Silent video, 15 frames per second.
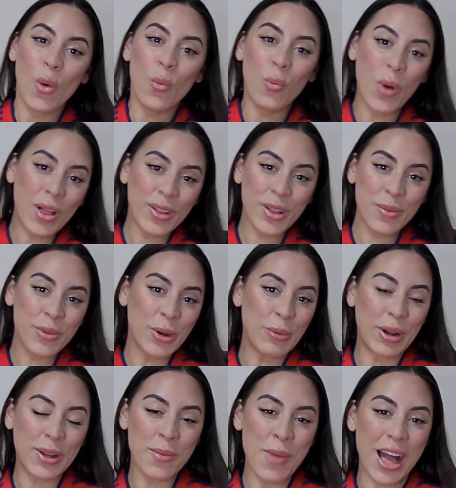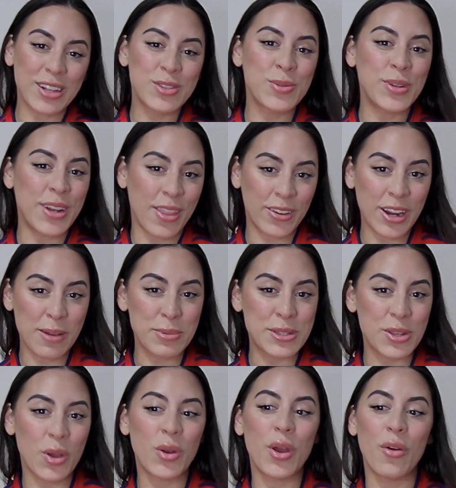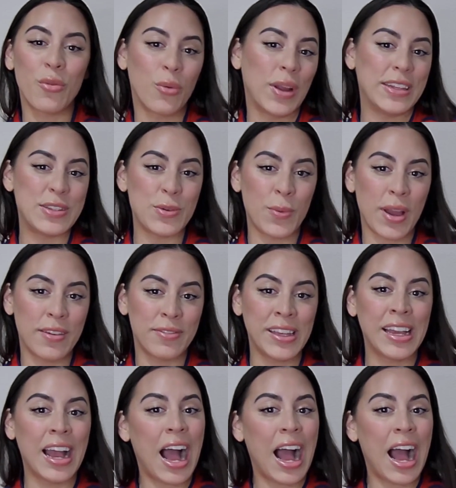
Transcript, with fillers: Welcome or welcome back to another episode of Way Too Wifey.